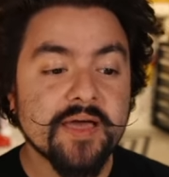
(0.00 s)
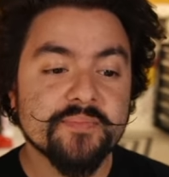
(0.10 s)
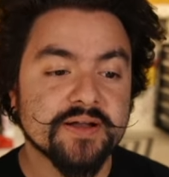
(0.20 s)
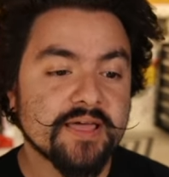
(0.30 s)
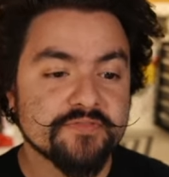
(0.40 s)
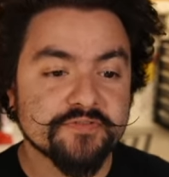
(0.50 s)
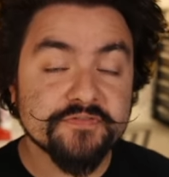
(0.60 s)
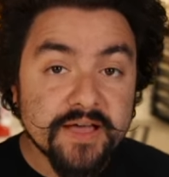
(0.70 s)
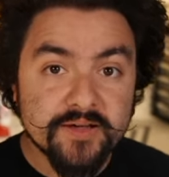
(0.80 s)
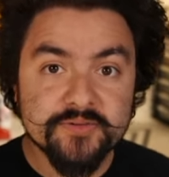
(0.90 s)
but I've
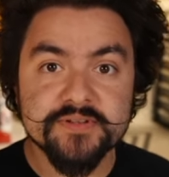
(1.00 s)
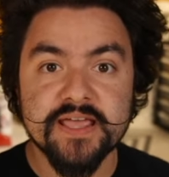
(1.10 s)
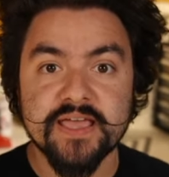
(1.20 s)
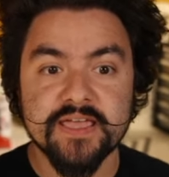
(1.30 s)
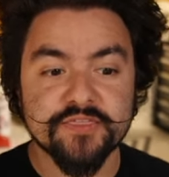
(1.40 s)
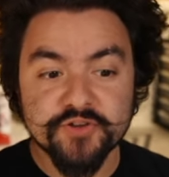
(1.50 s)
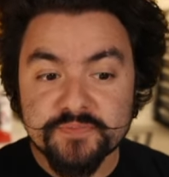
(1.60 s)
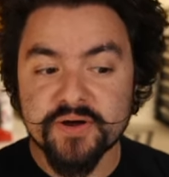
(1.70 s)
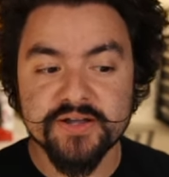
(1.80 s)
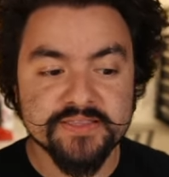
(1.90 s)
found a
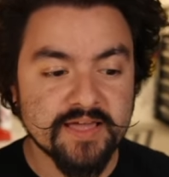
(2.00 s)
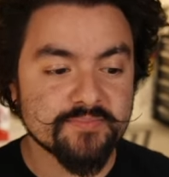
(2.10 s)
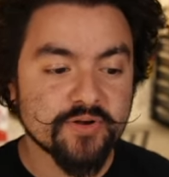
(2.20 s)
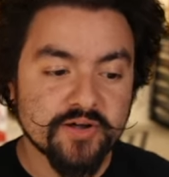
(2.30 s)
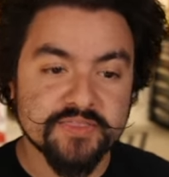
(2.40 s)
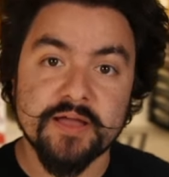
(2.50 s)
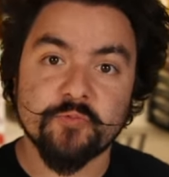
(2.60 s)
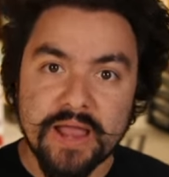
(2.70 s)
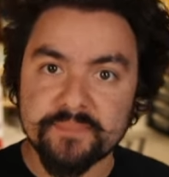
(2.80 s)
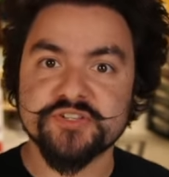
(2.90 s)
third-party library that
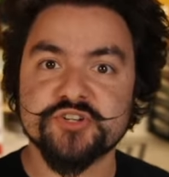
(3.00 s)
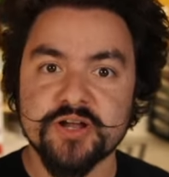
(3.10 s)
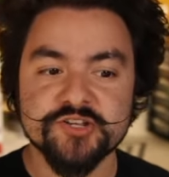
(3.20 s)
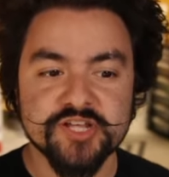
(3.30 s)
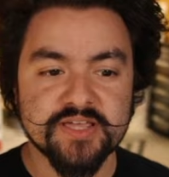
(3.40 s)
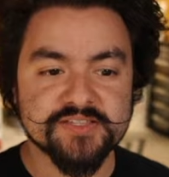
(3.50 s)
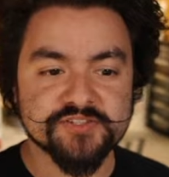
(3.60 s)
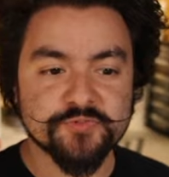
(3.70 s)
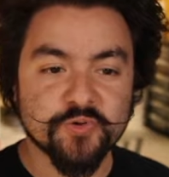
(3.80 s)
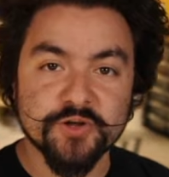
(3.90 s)
wraps Chart.js
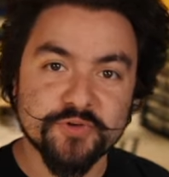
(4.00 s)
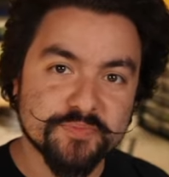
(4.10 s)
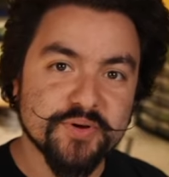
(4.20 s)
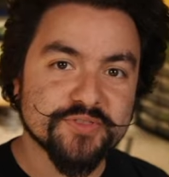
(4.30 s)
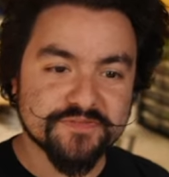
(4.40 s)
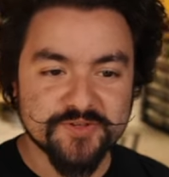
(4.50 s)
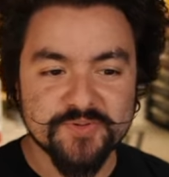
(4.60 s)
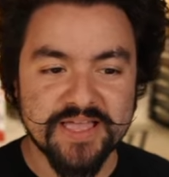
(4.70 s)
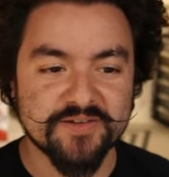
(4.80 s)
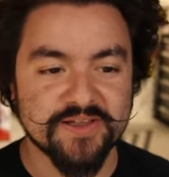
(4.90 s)
to work with both Vue
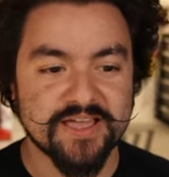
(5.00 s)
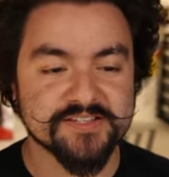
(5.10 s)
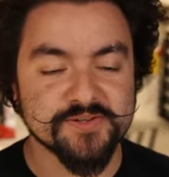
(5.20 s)
and React.